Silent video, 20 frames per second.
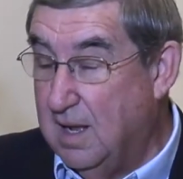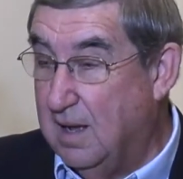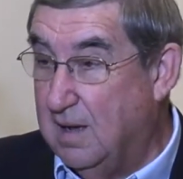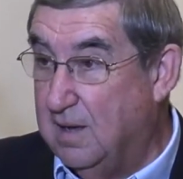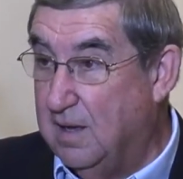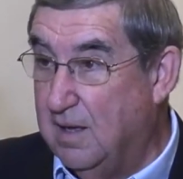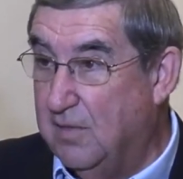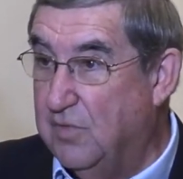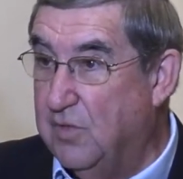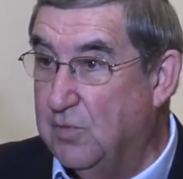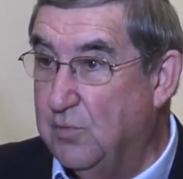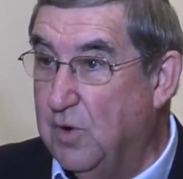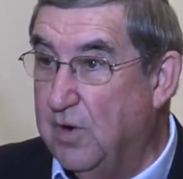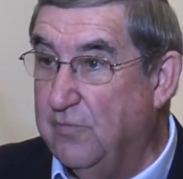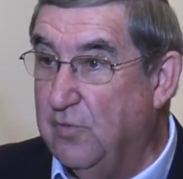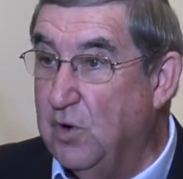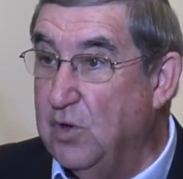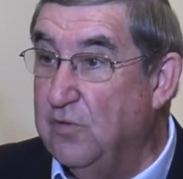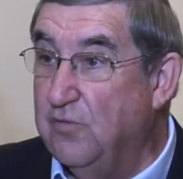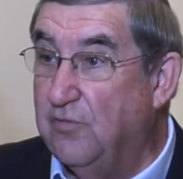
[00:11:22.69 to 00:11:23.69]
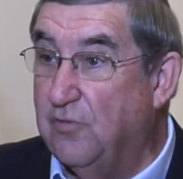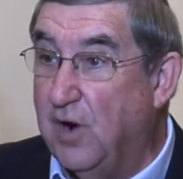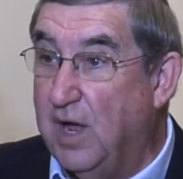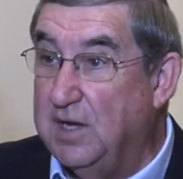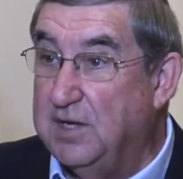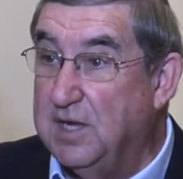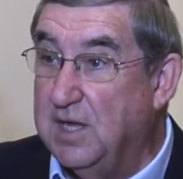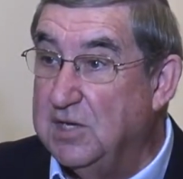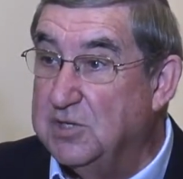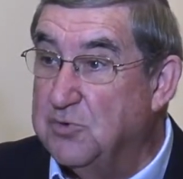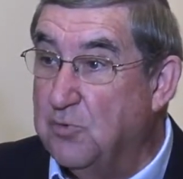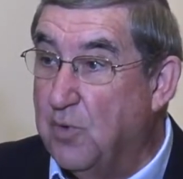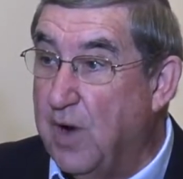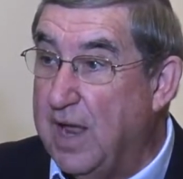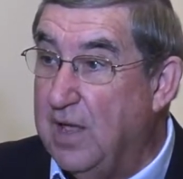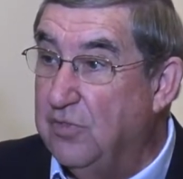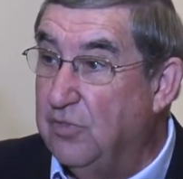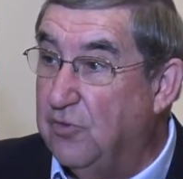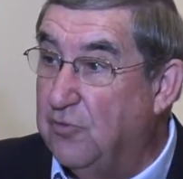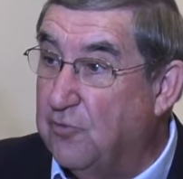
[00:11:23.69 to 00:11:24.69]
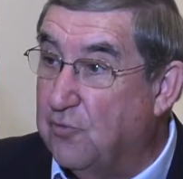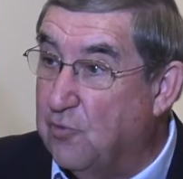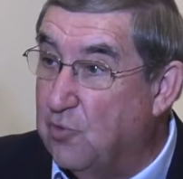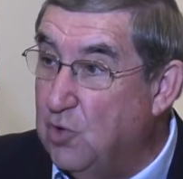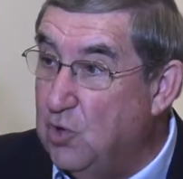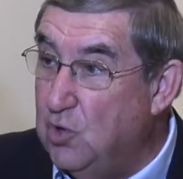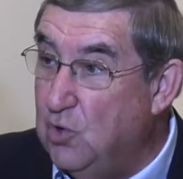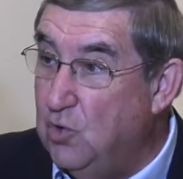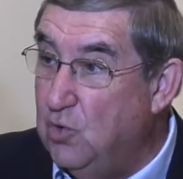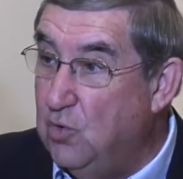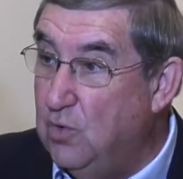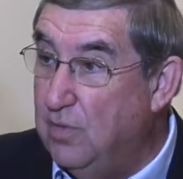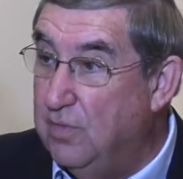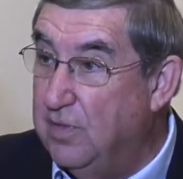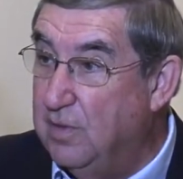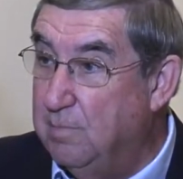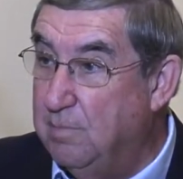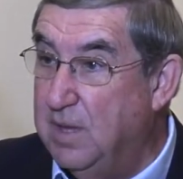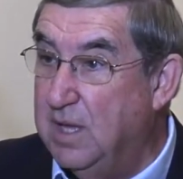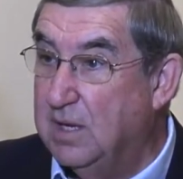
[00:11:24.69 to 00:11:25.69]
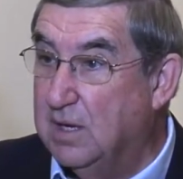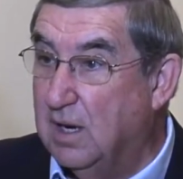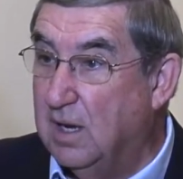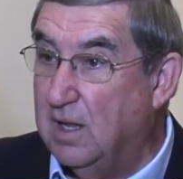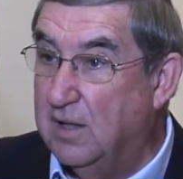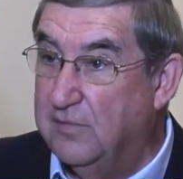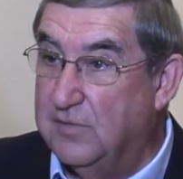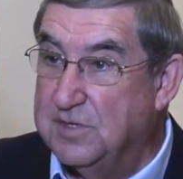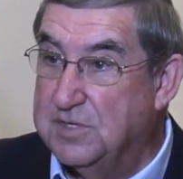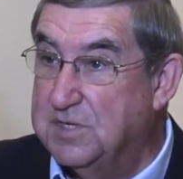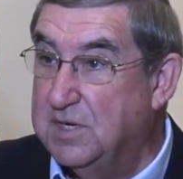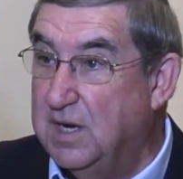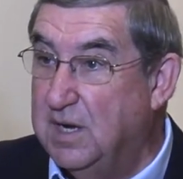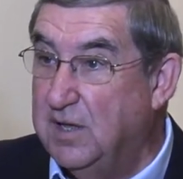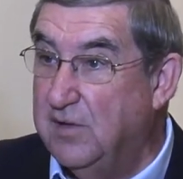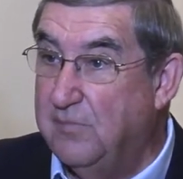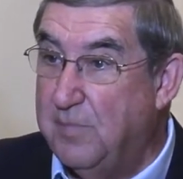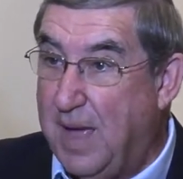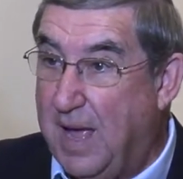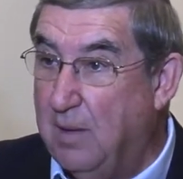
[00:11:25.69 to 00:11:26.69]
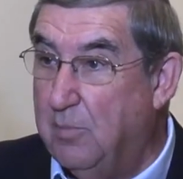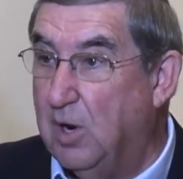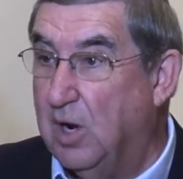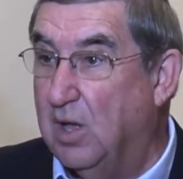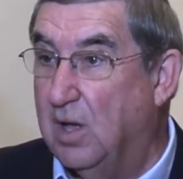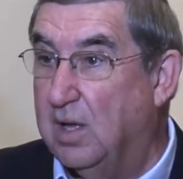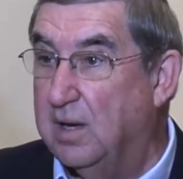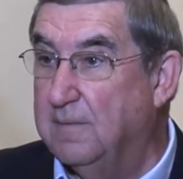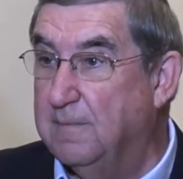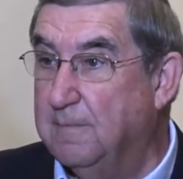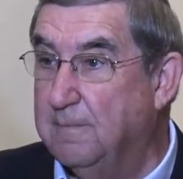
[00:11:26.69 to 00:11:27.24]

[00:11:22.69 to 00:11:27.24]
Uh, the river Euphrates ran through the middle of the city of Babylon.